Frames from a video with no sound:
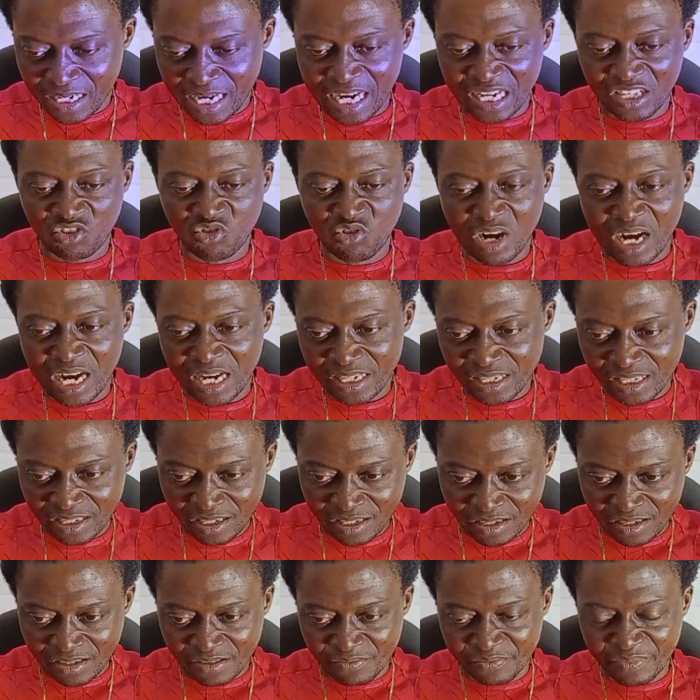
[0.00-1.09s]

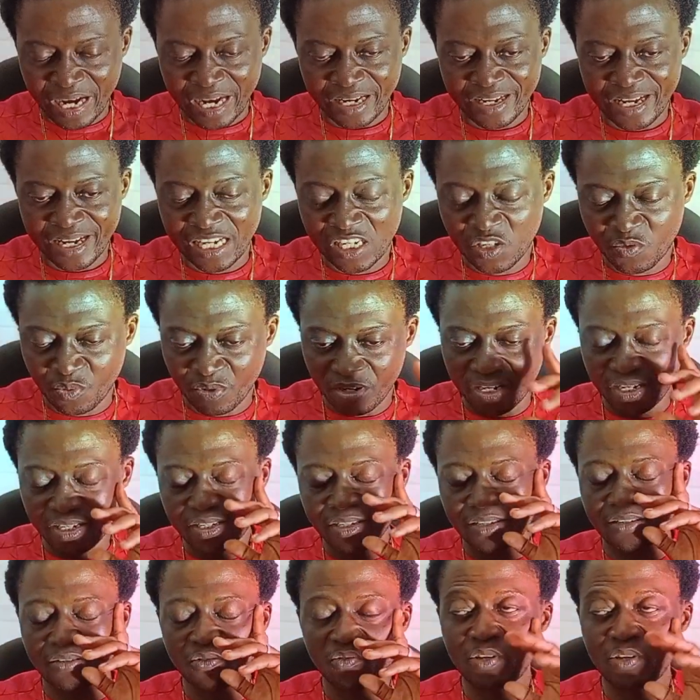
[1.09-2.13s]
entrance by the express